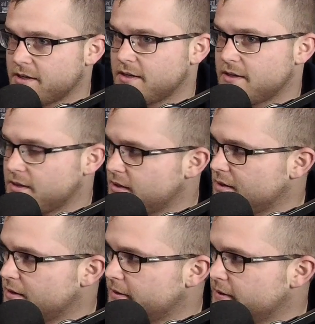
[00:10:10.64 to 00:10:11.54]
is
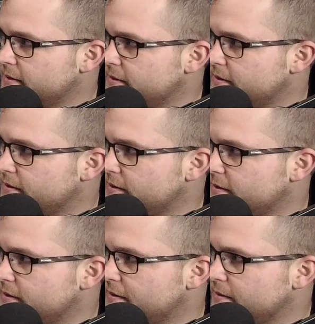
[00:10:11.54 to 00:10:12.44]
fucking
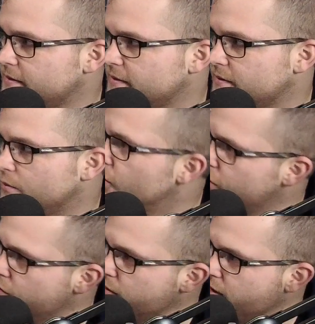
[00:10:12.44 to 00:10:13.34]
freaky. The
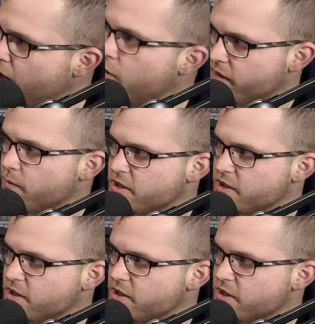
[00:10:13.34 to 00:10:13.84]
original, the original, oh, the